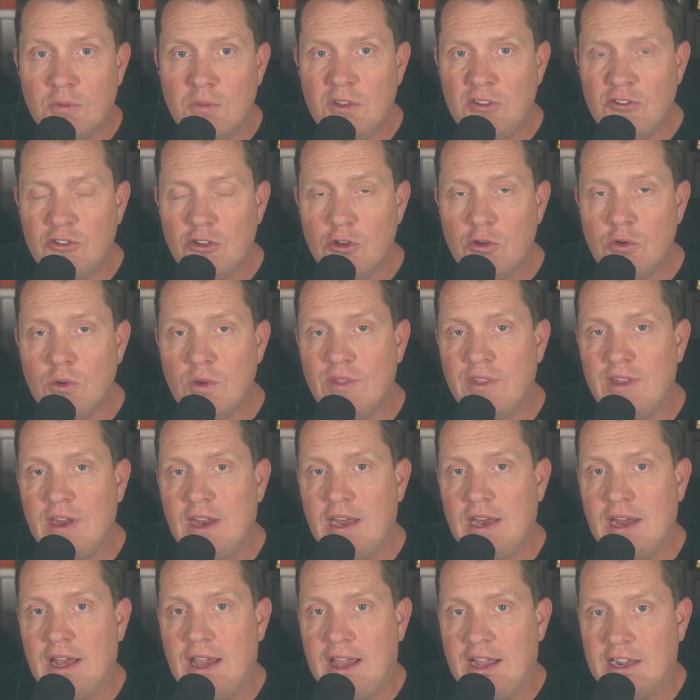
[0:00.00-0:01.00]
show you what the
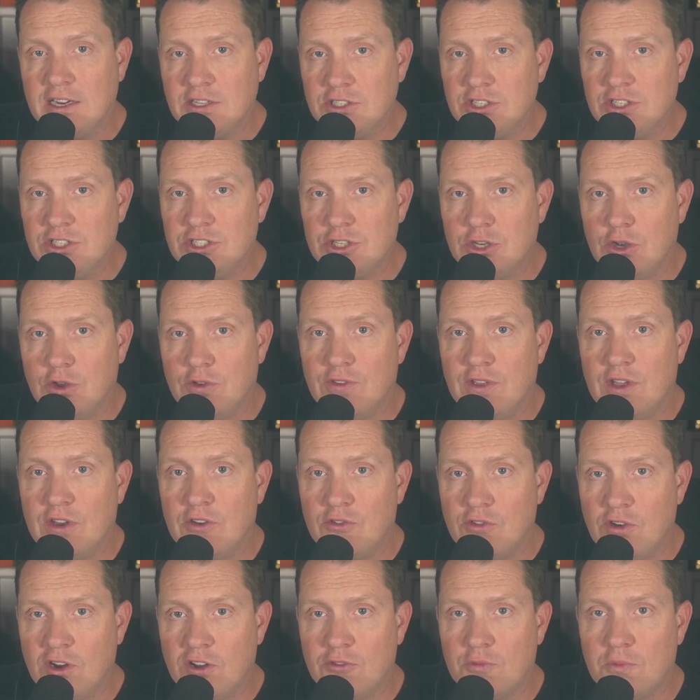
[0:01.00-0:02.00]
data actually shows. And
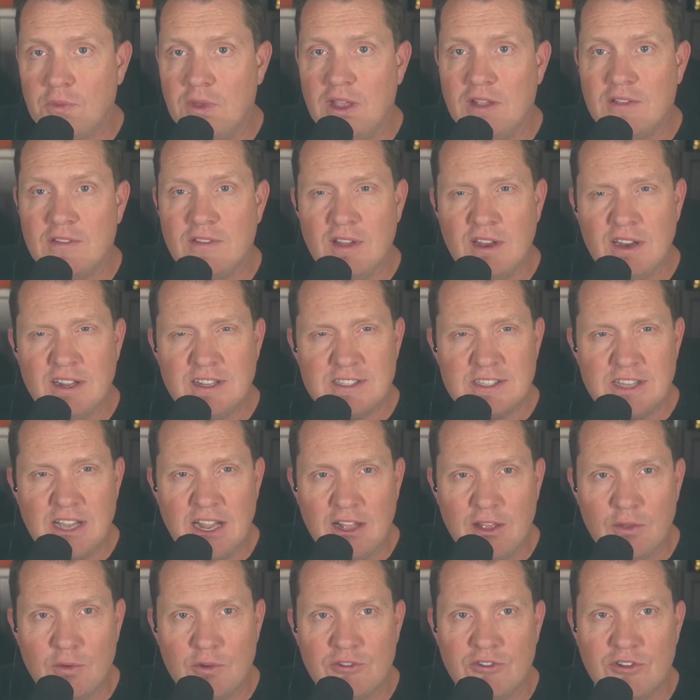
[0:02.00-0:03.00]
trust me, it's not
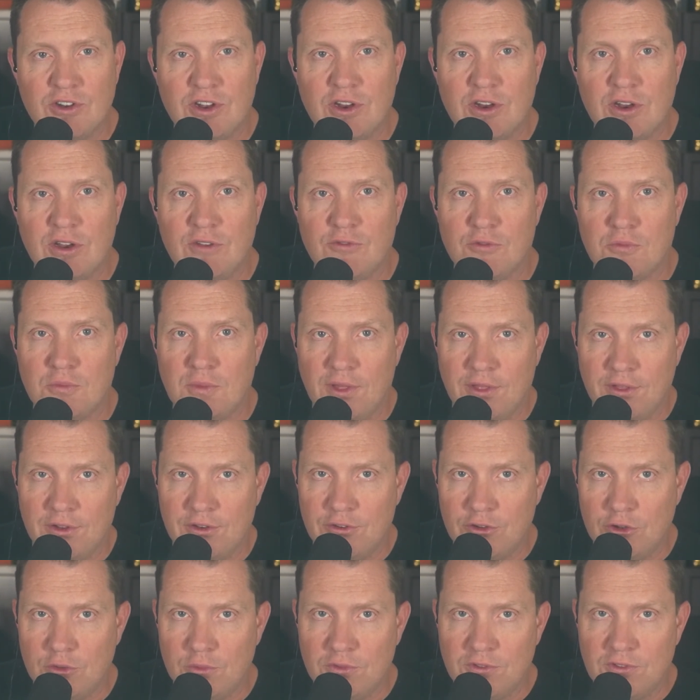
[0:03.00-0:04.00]
exactly what you're hearing from all the
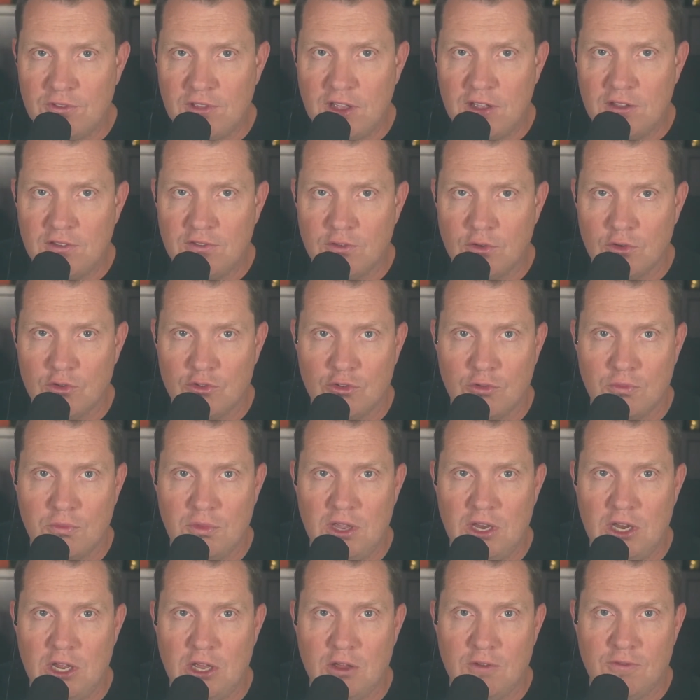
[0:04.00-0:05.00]
doomsday social
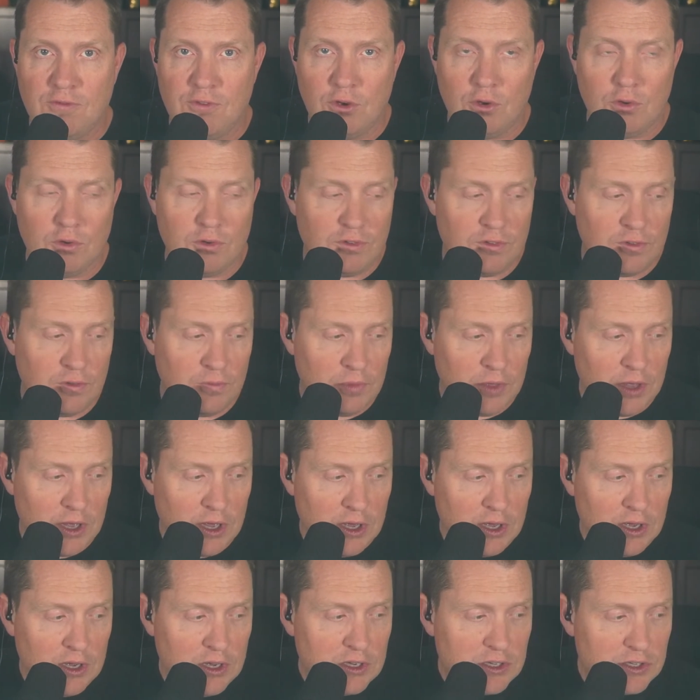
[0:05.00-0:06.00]
media folks.
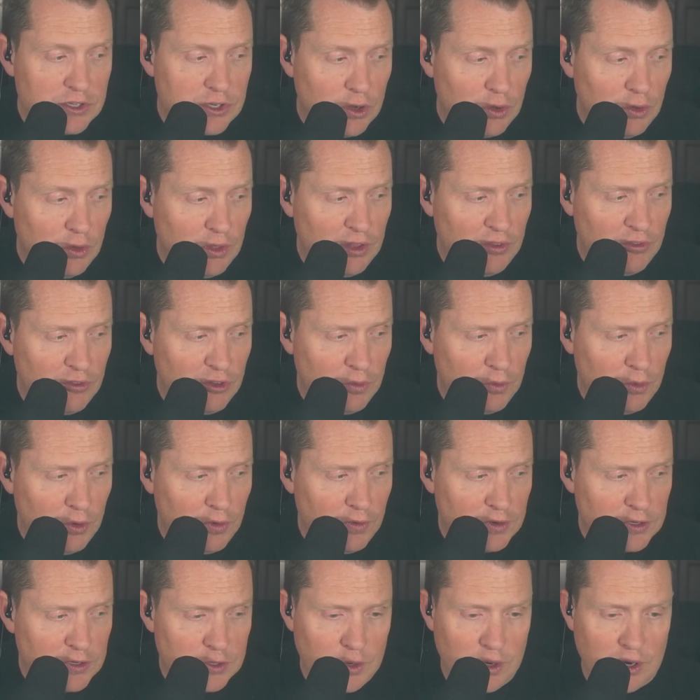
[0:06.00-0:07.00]
So let's jump
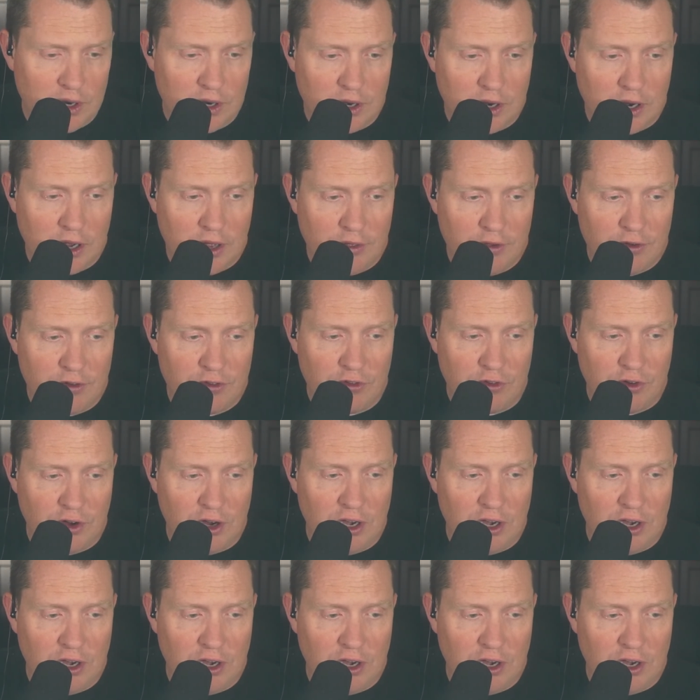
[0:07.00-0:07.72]
over to our other screen